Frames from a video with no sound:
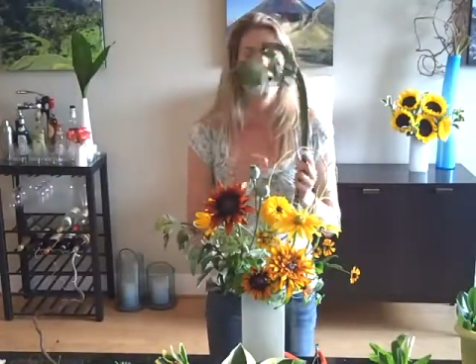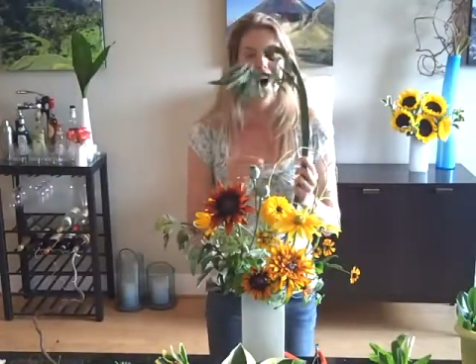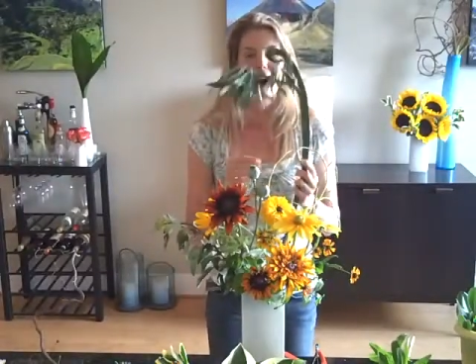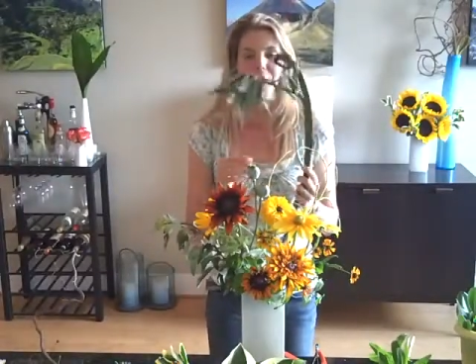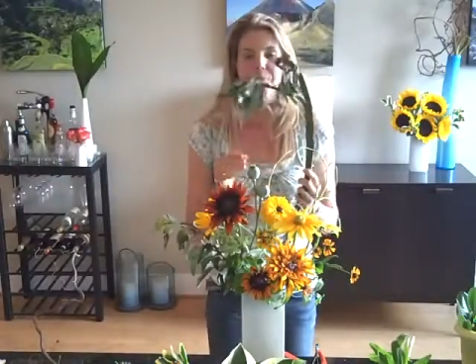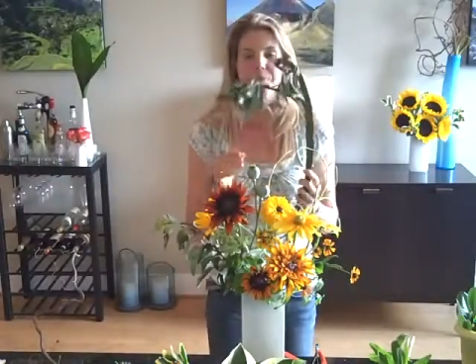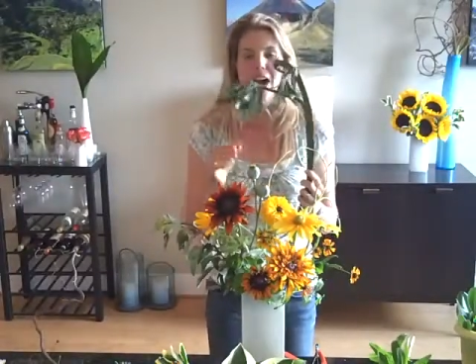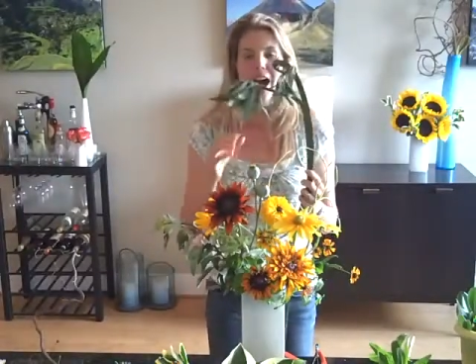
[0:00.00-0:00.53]

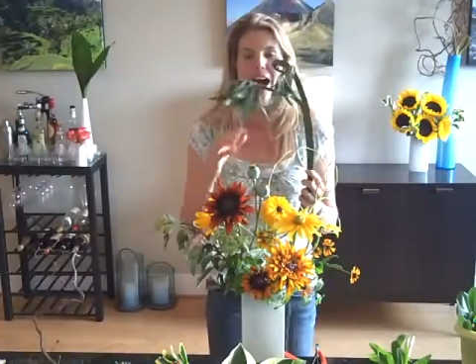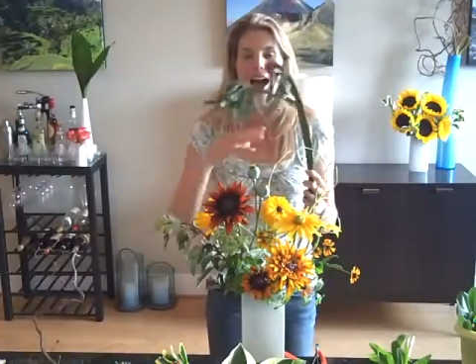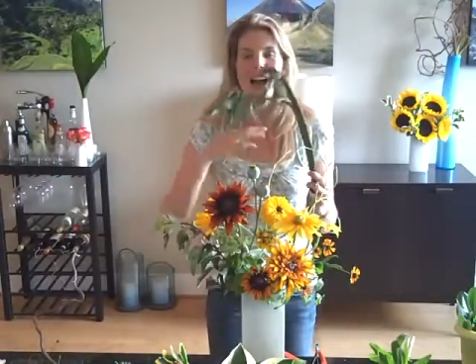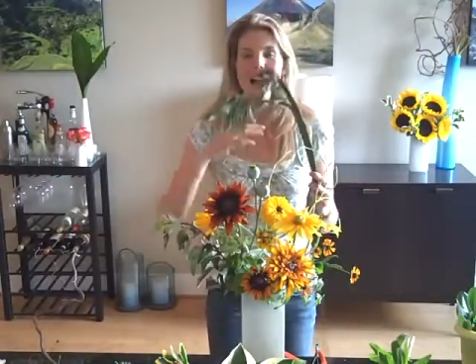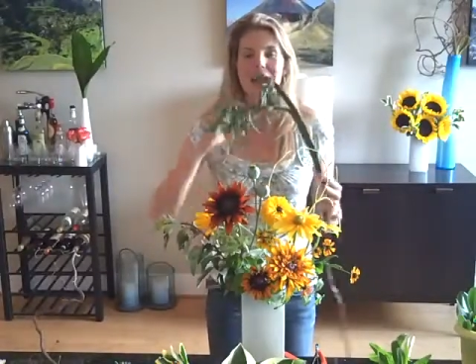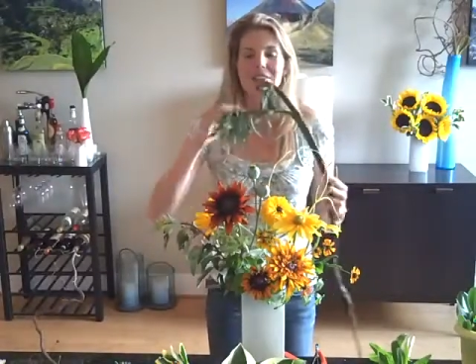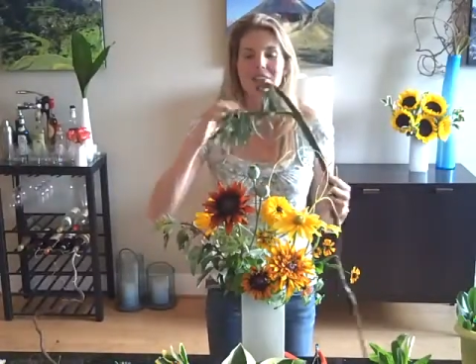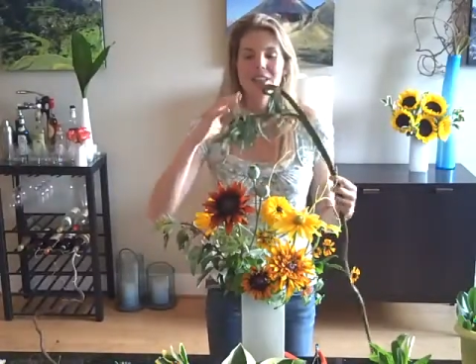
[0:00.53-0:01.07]

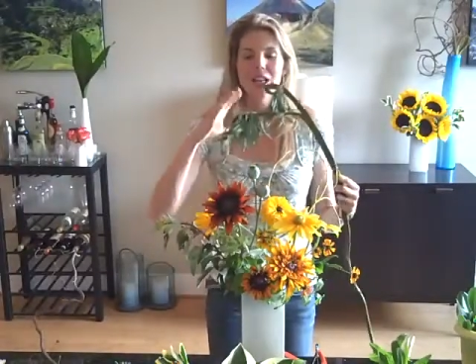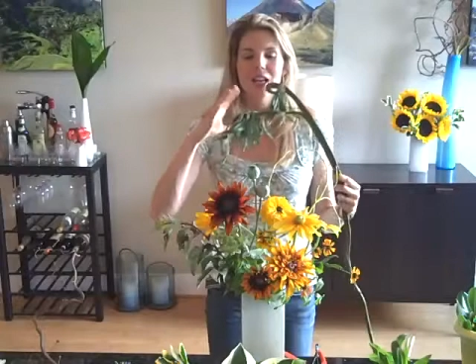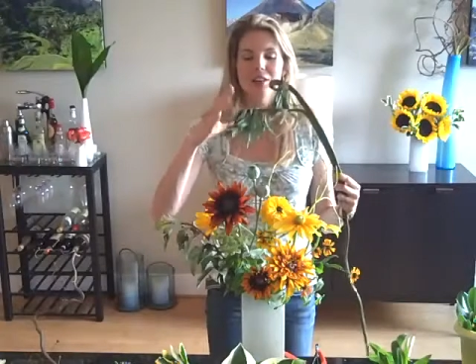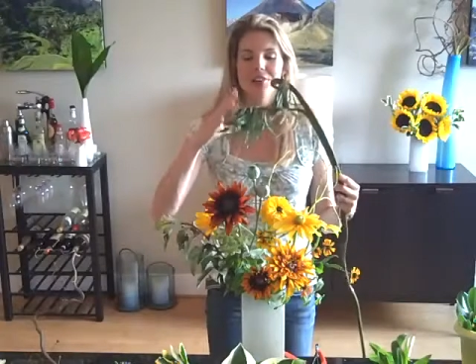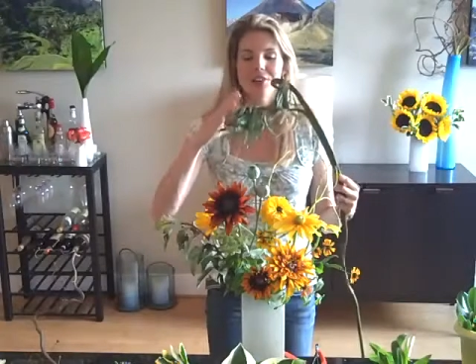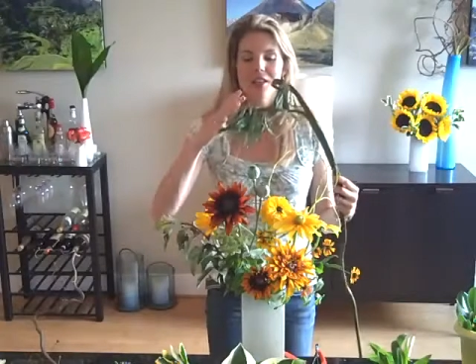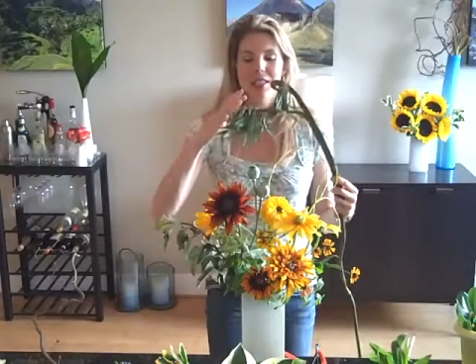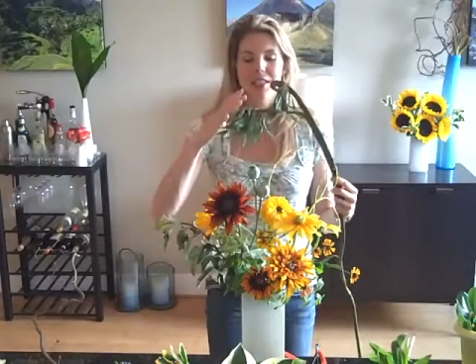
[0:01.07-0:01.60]
I have
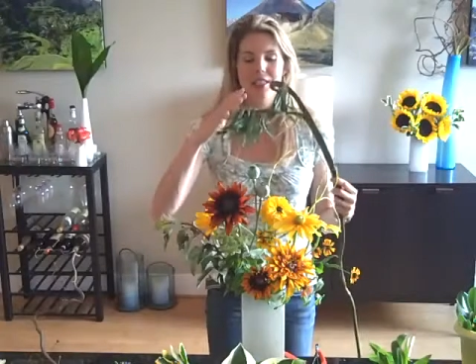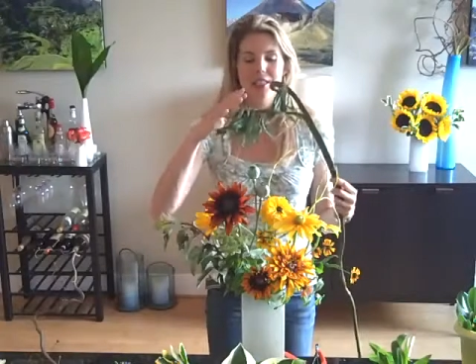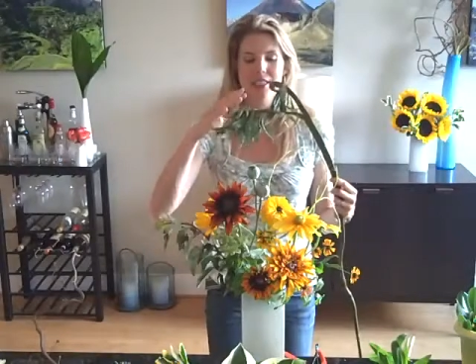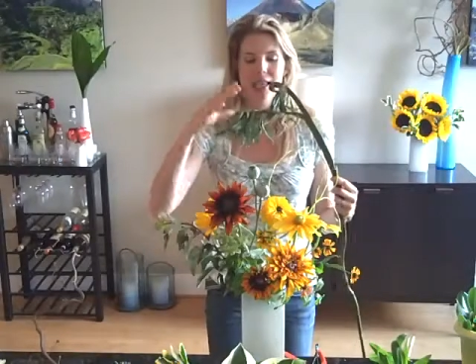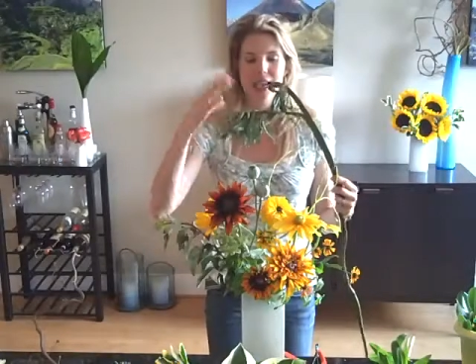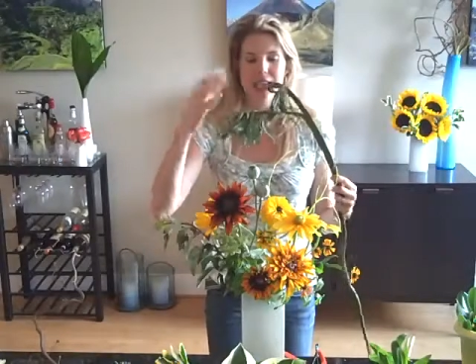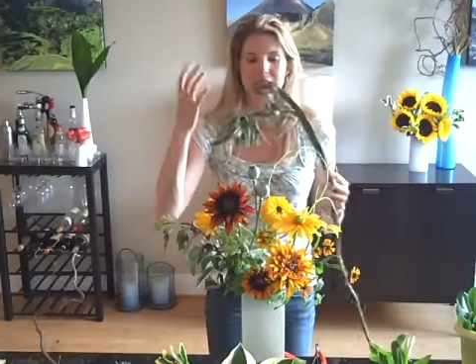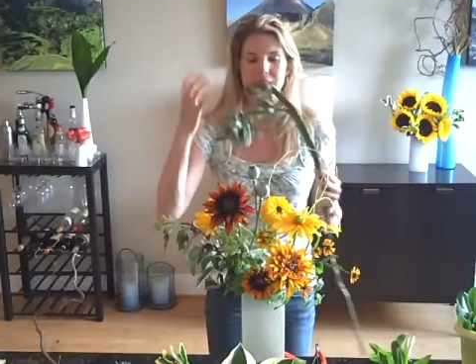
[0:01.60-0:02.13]
loved this
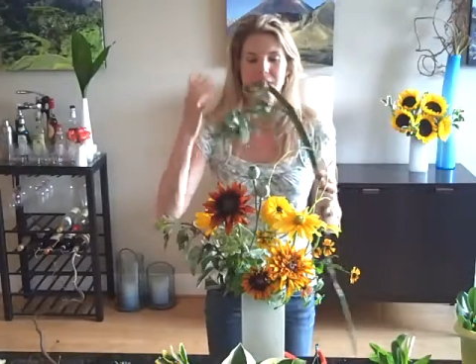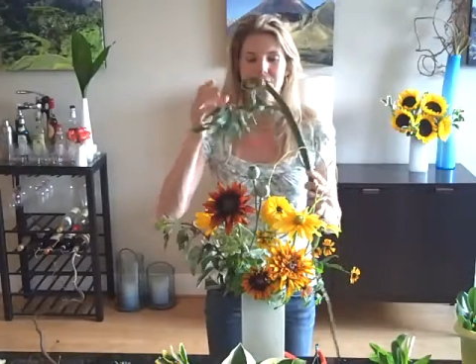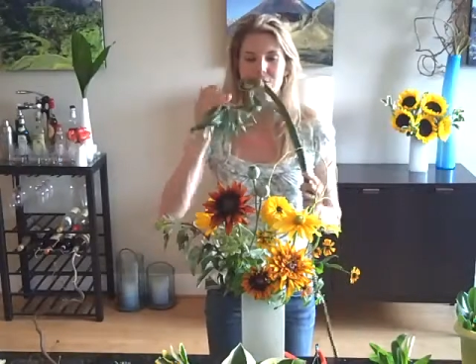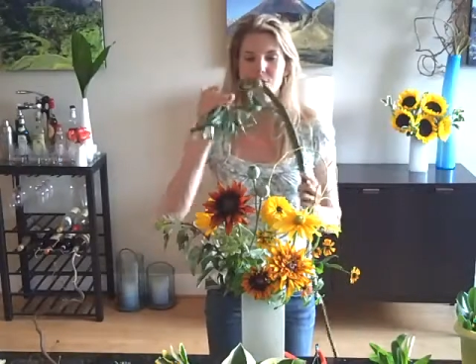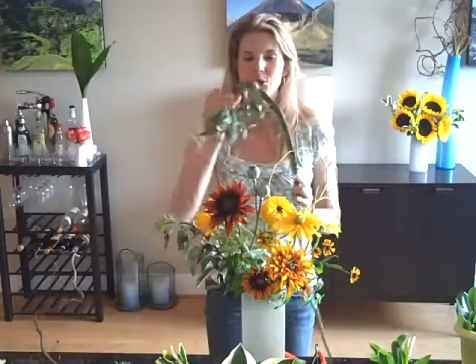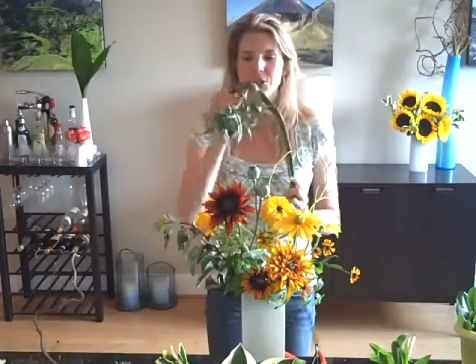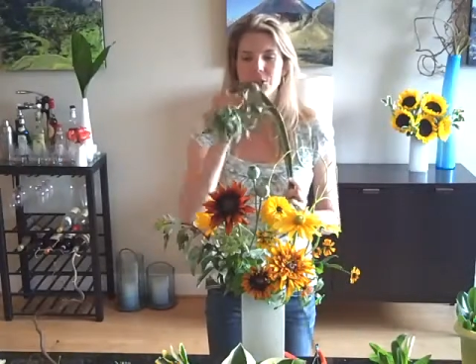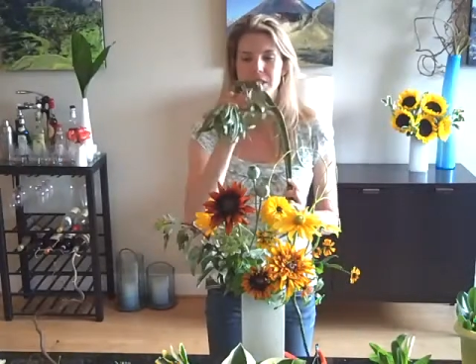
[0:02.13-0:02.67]
as a
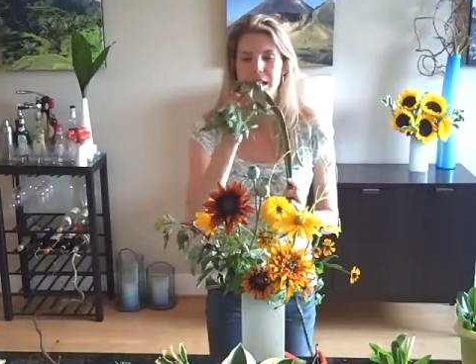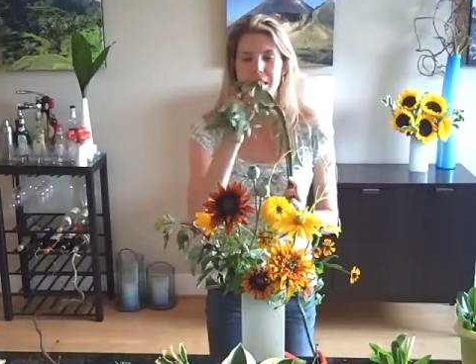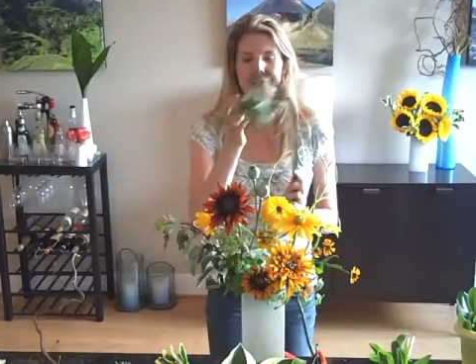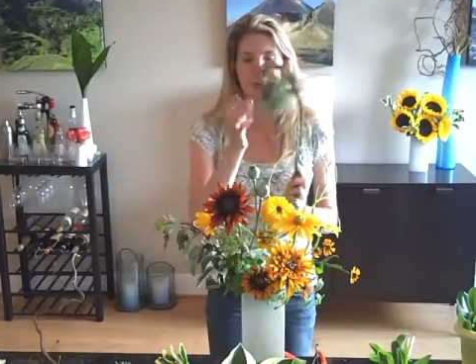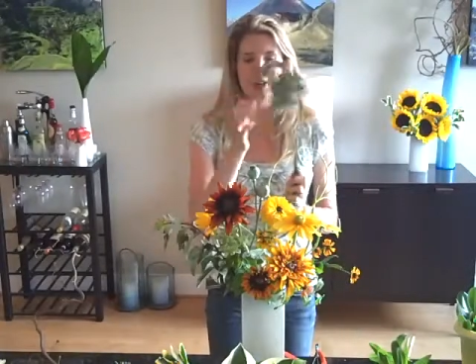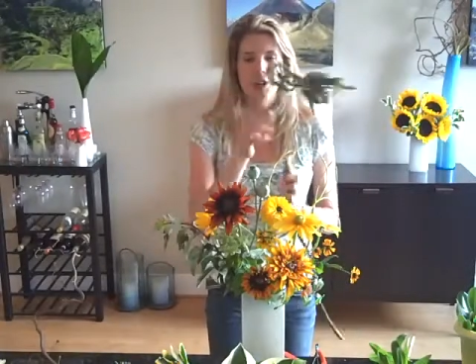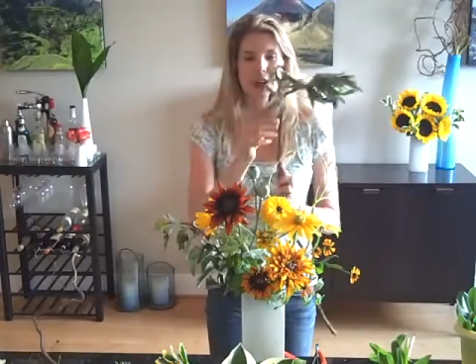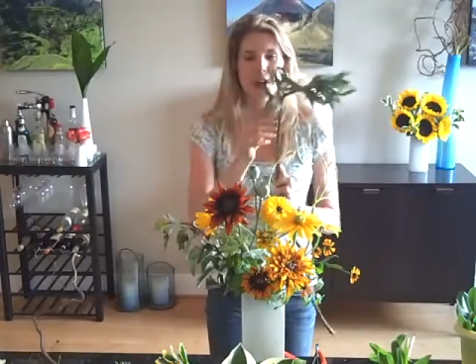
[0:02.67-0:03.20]
floral
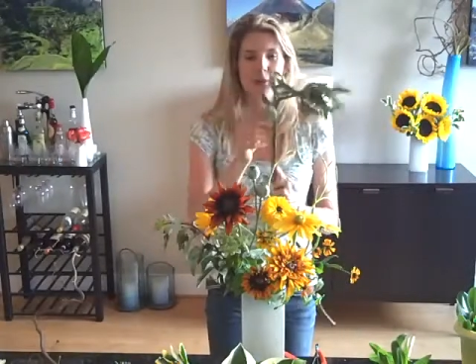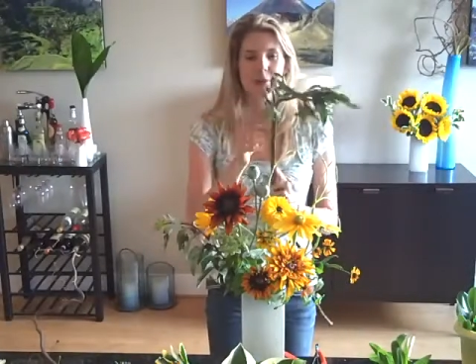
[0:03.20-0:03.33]
designer